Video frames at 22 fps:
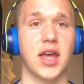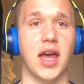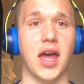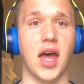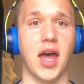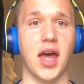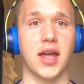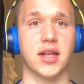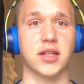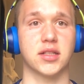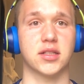
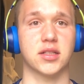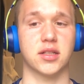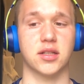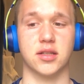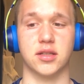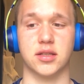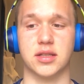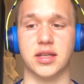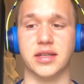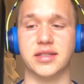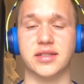And
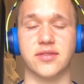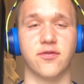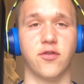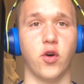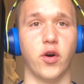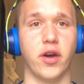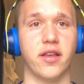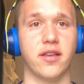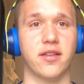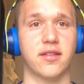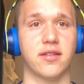this
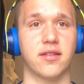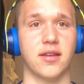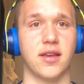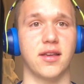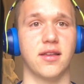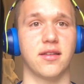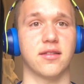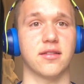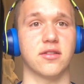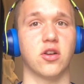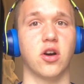voice
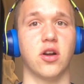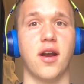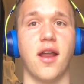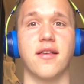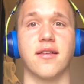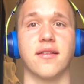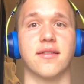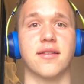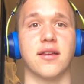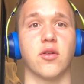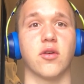is not
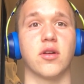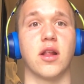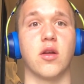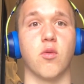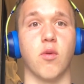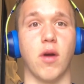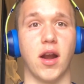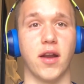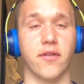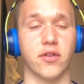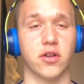necessarily
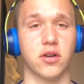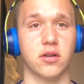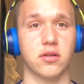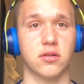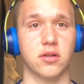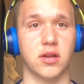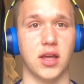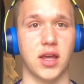relevant